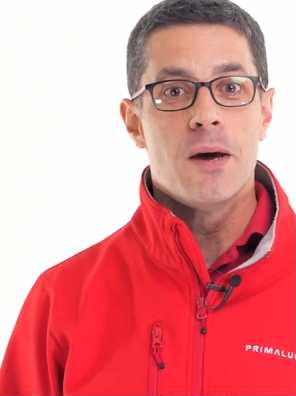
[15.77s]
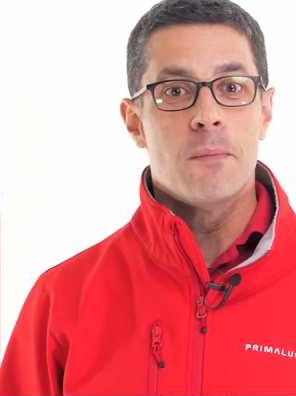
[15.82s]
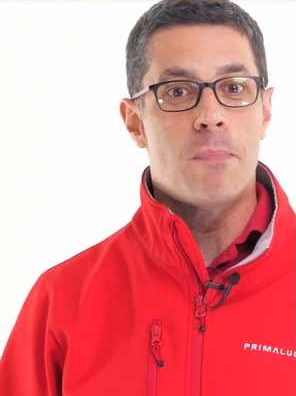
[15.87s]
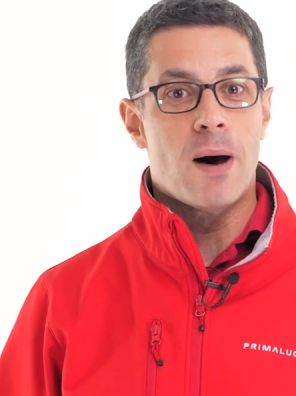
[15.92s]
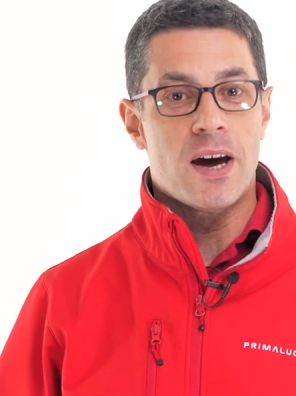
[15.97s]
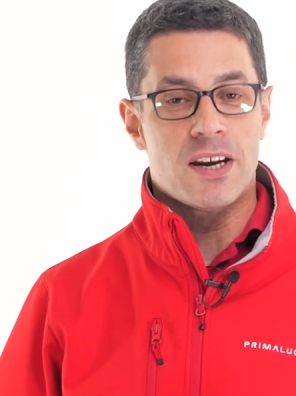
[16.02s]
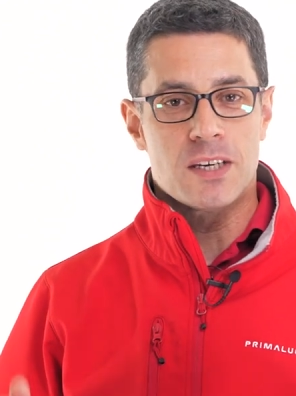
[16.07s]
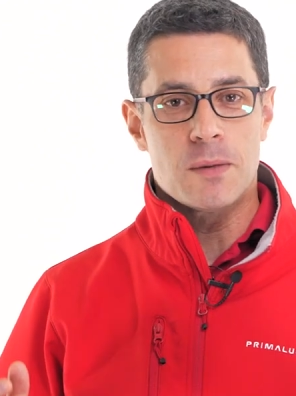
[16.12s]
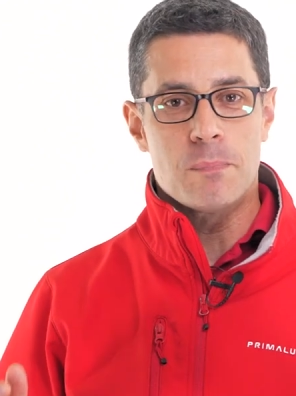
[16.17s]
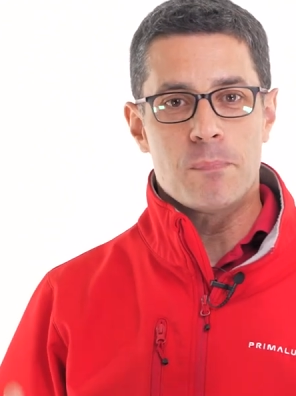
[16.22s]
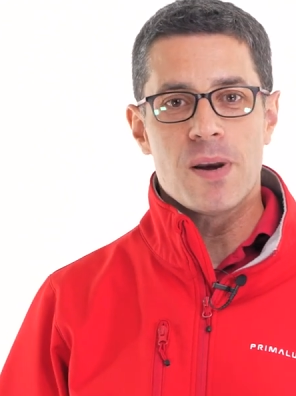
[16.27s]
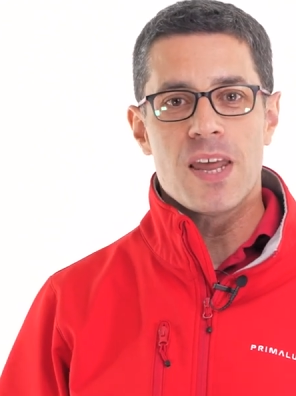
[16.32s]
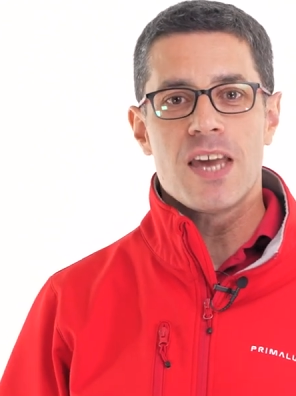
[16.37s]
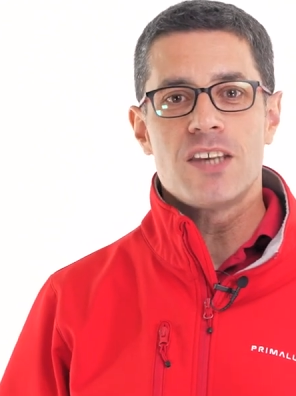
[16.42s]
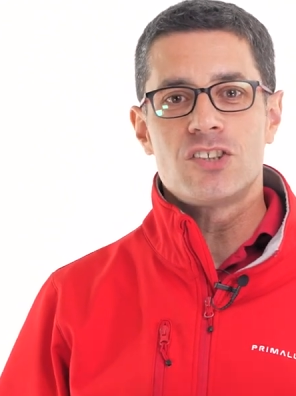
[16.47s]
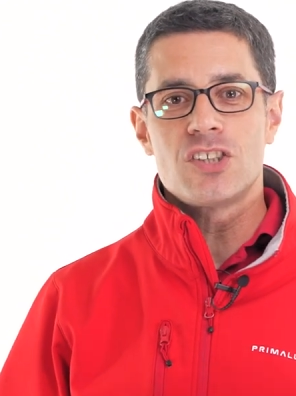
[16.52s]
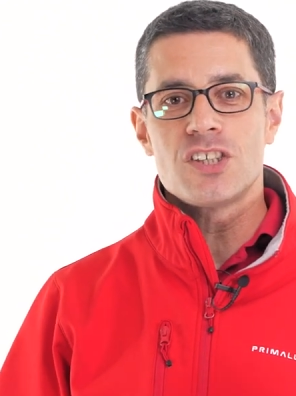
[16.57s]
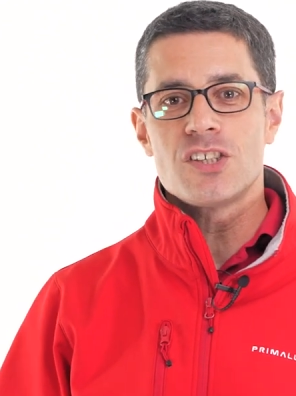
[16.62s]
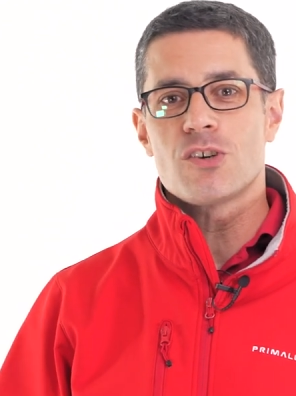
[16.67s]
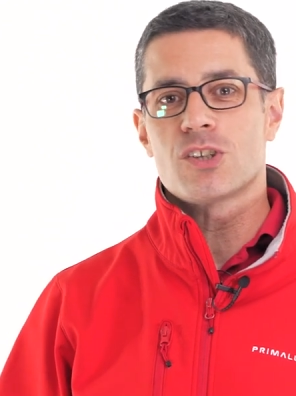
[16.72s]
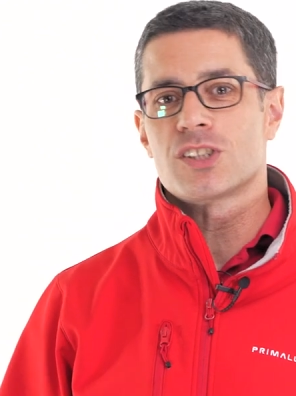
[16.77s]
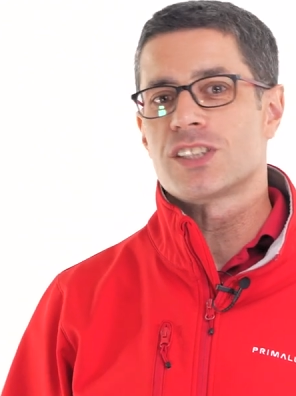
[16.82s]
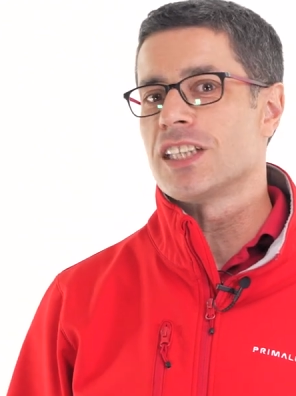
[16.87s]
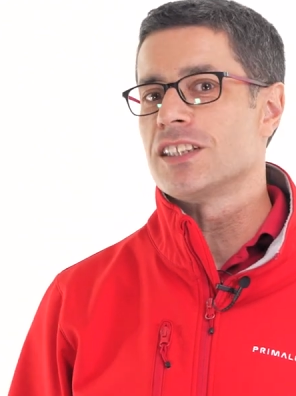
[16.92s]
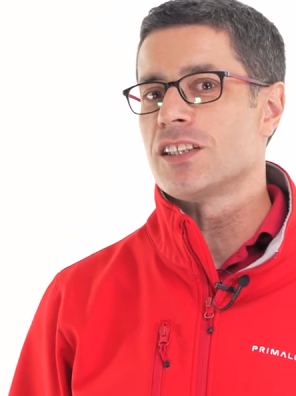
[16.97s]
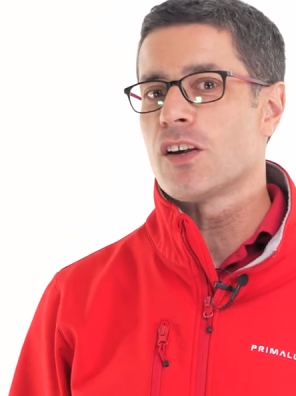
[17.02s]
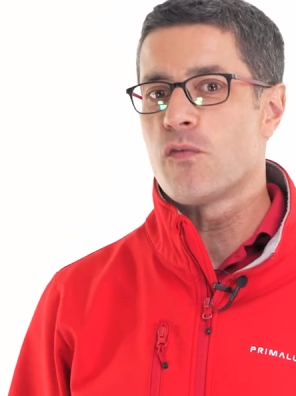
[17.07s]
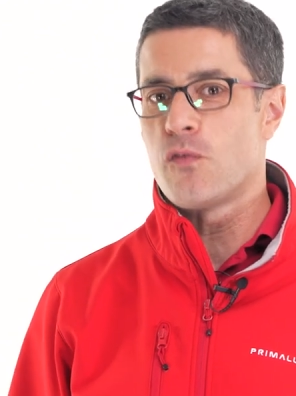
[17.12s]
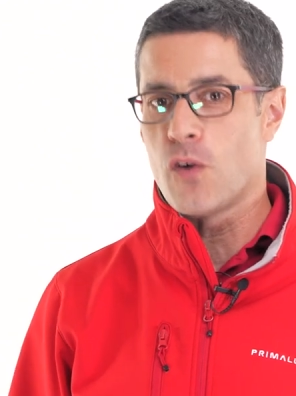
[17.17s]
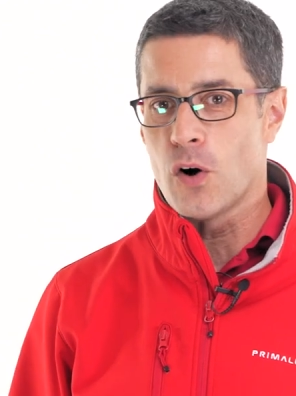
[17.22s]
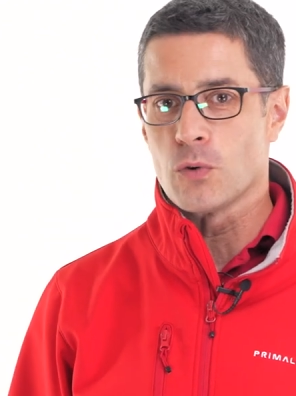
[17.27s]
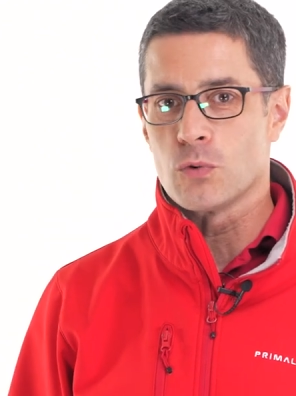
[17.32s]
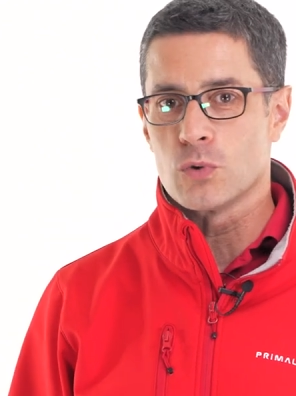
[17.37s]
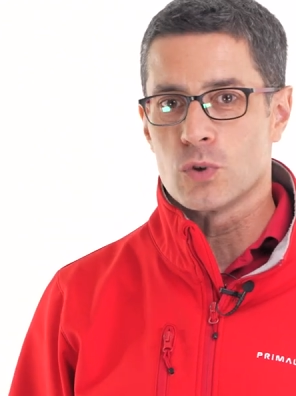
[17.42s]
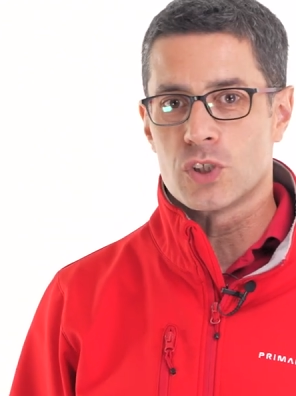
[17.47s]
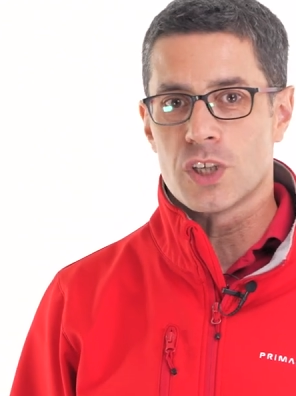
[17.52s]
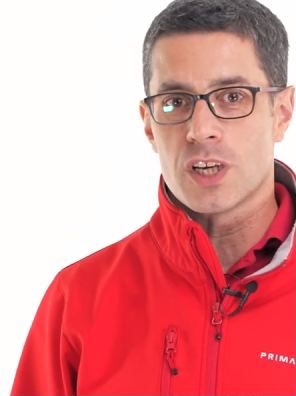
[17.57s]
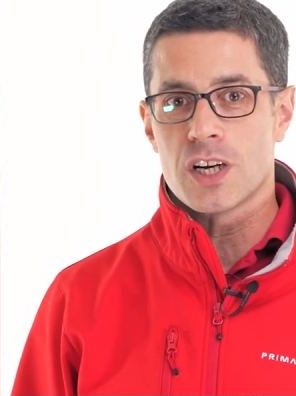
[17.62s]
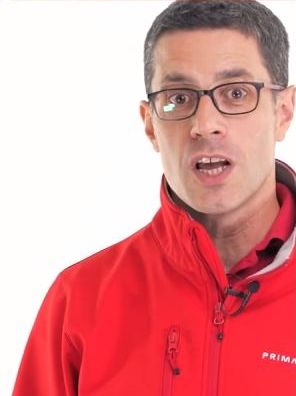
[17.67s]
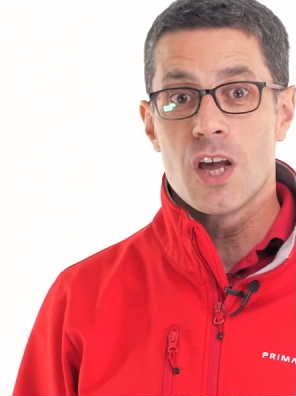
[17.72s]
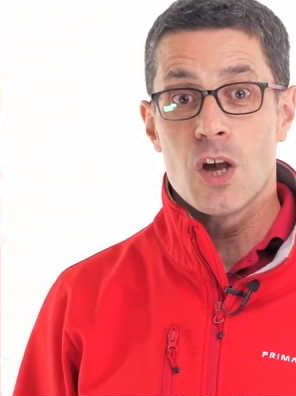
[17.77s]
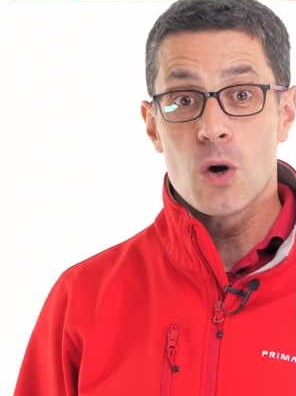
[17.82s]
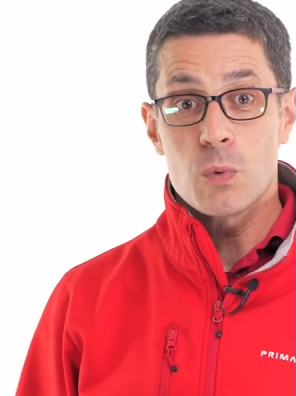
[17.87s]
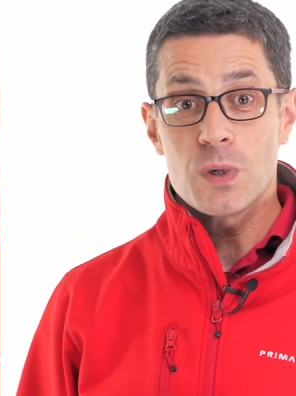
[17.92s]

by replacing your standard focuser